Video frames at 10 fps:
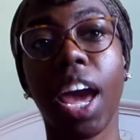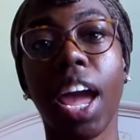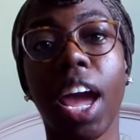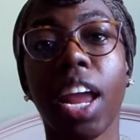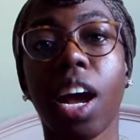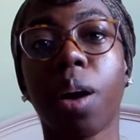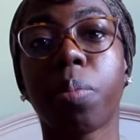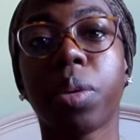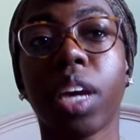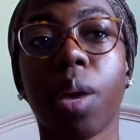and I'll
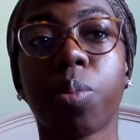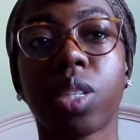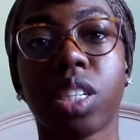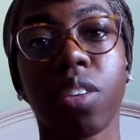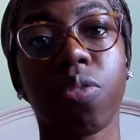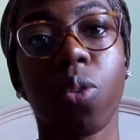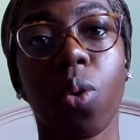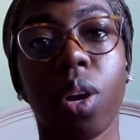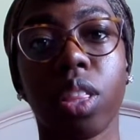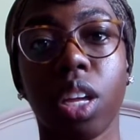be able to sit
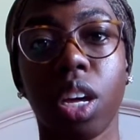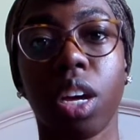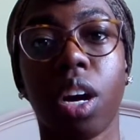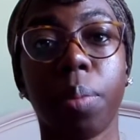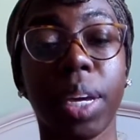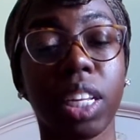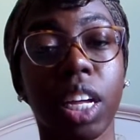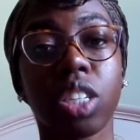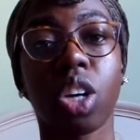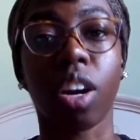for the
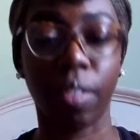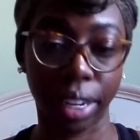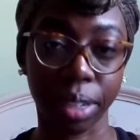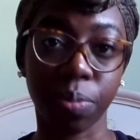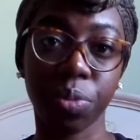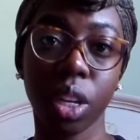NCLEX RN